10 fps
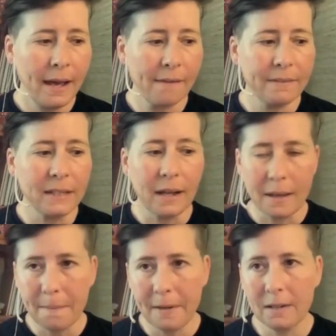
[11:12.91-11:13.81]
having
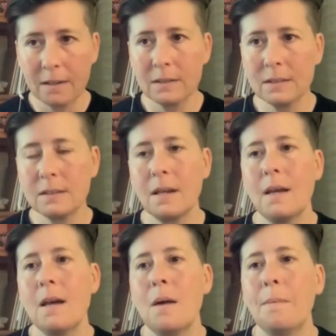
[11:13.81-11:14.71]
nightmares,
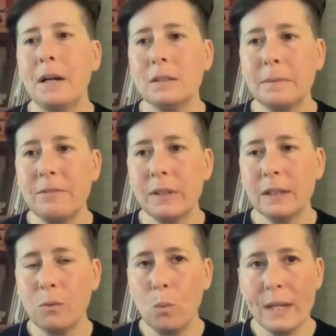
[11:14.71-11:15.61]
possibly
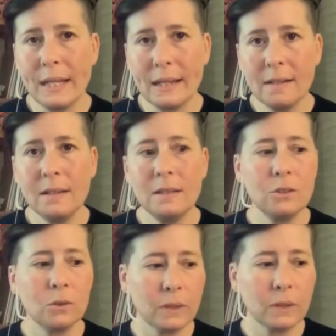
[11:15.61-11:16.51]
feeling
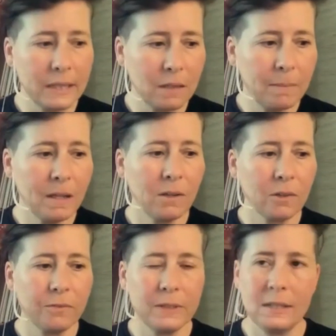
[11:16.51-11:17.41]
weakness or anemia
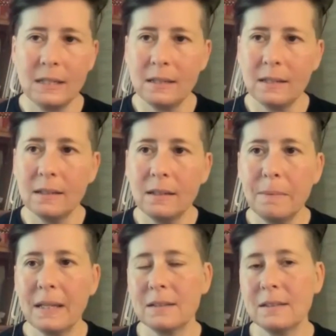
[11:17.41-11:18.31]
or fatigue,
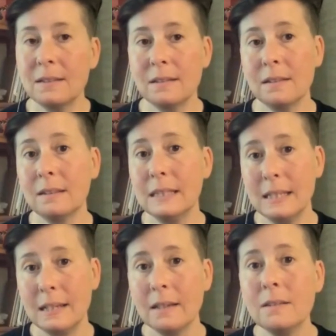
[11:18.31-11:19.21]
because this is a
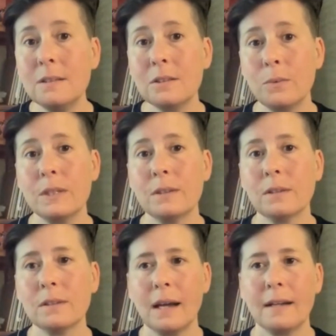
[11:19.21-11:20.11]
leakage. So we
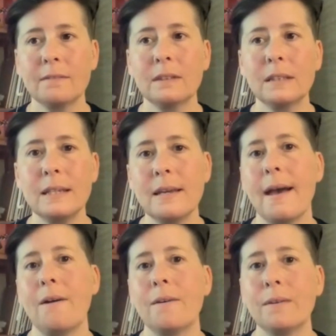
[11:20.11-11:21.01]
start to kind of leak
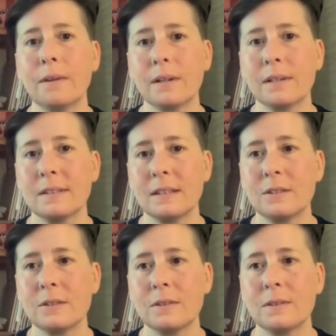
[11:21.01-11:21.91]
out our
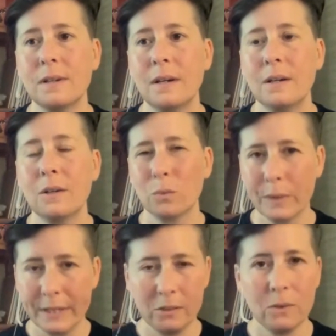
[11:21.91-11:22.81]
essential
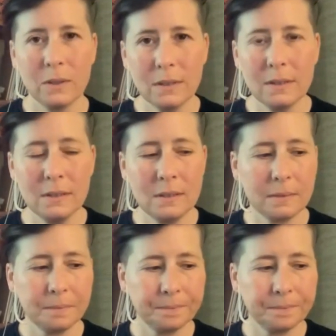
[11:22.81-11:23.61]
resources.